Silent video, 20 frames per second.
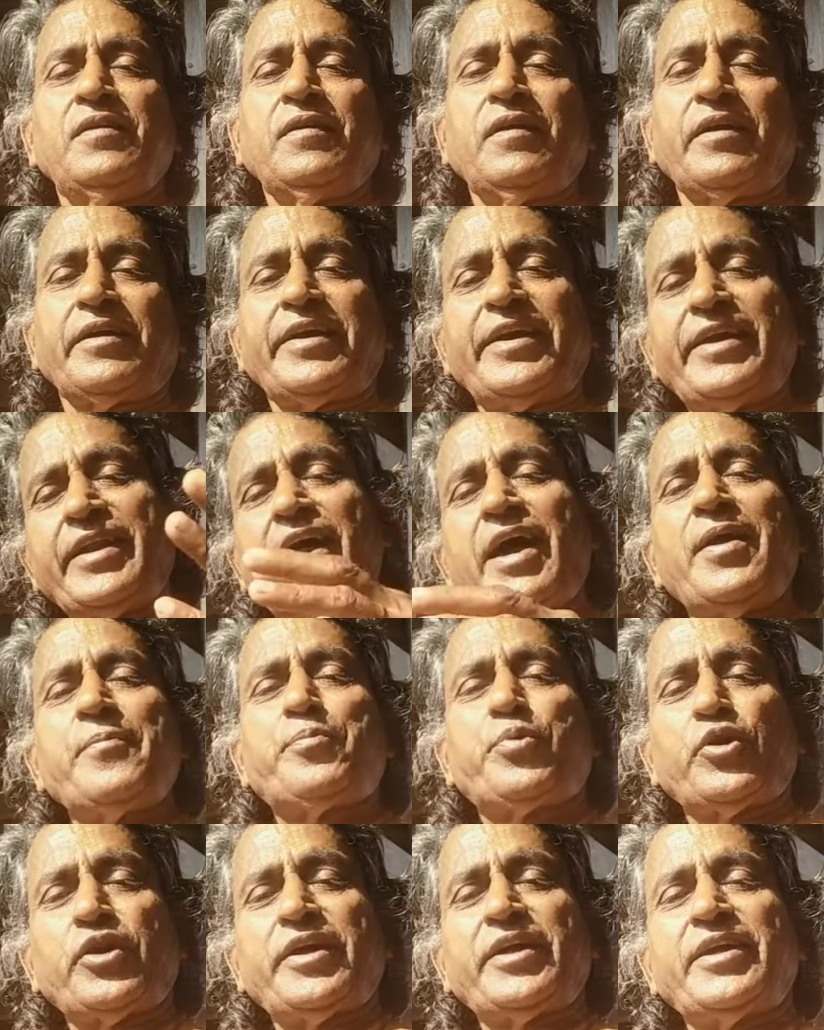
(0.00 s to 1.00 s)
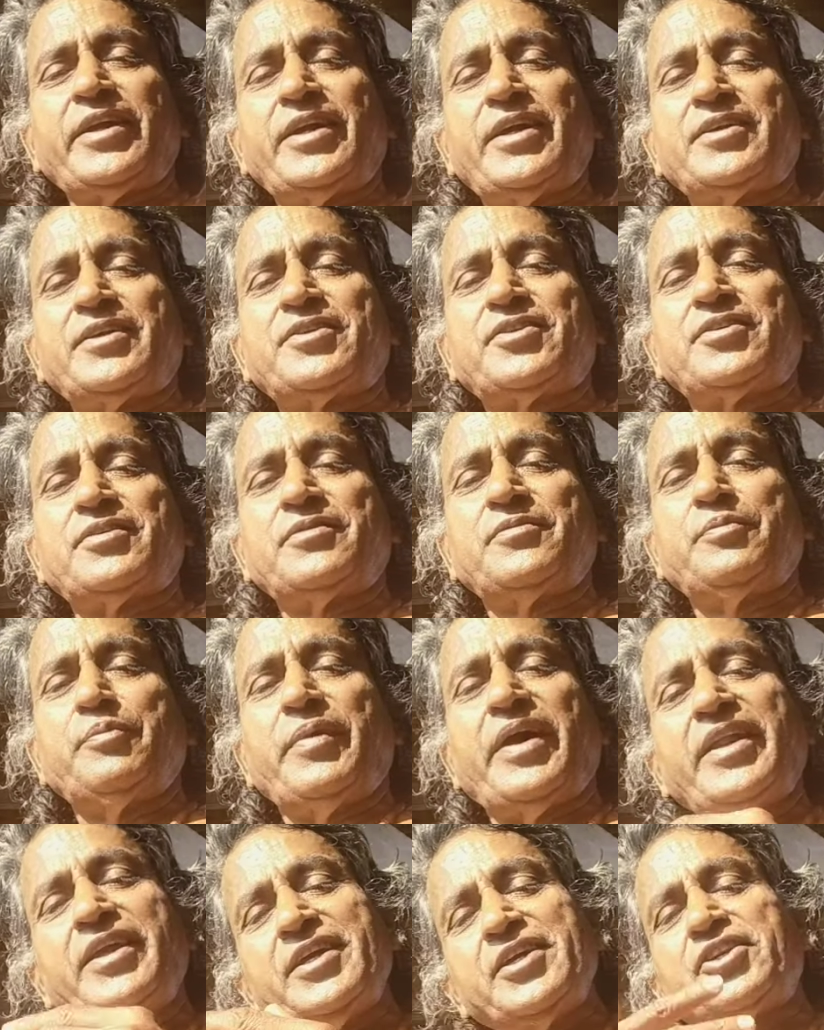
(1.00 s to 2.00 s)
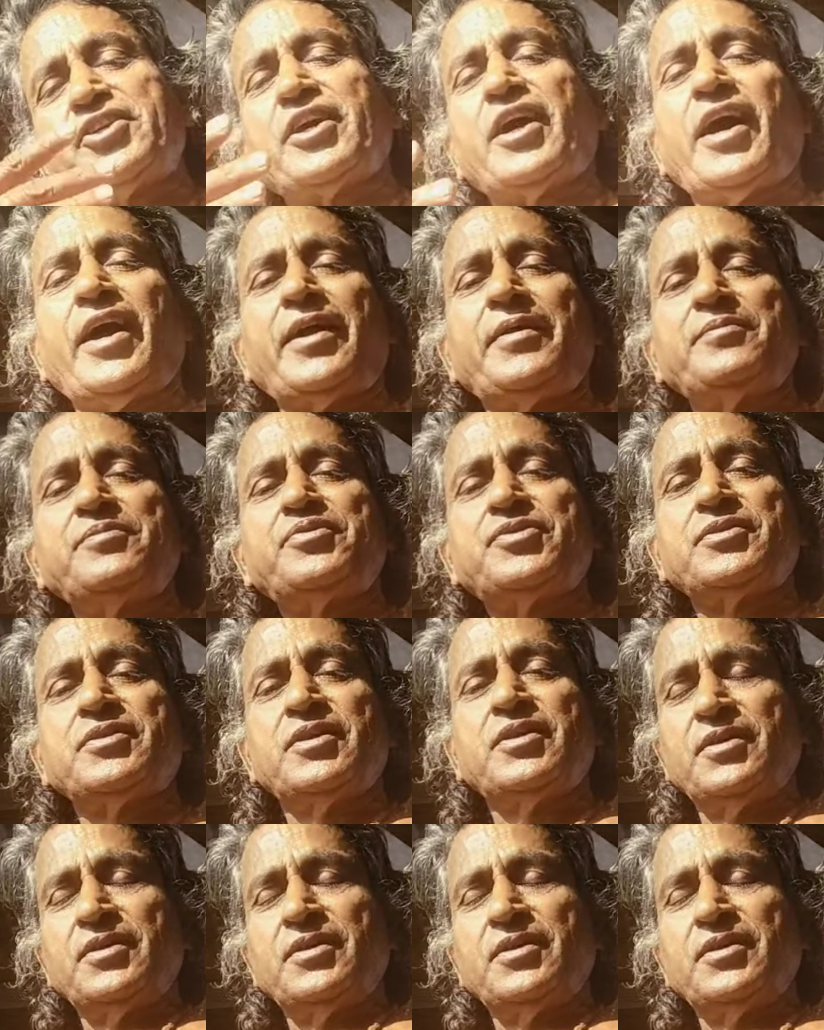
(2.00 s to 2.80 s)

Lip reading: Again I am putting it many a times.